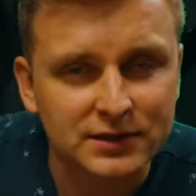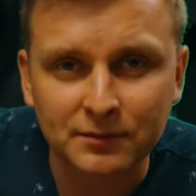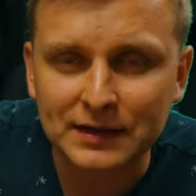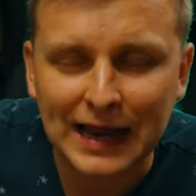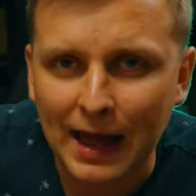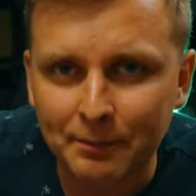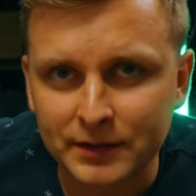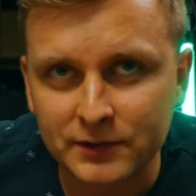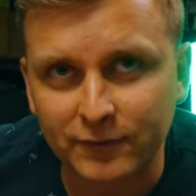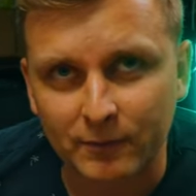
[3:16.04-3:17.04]
something
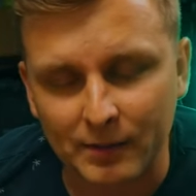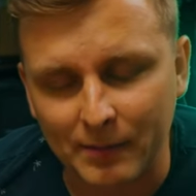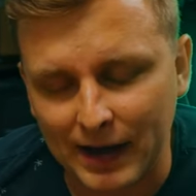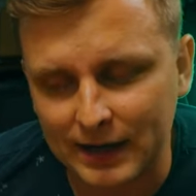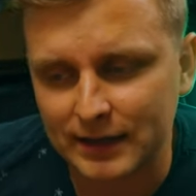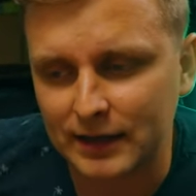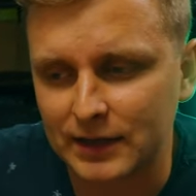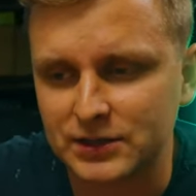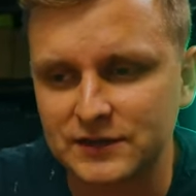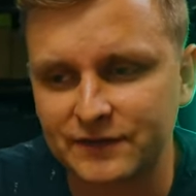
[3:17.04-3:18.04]
happened for my back.
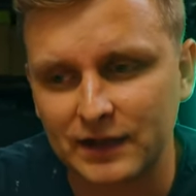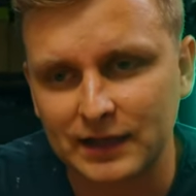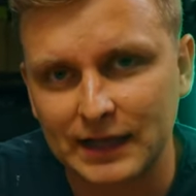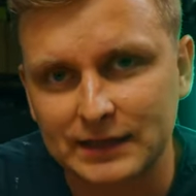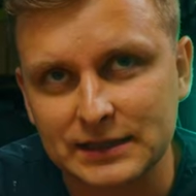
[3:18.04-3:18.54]
I just felt like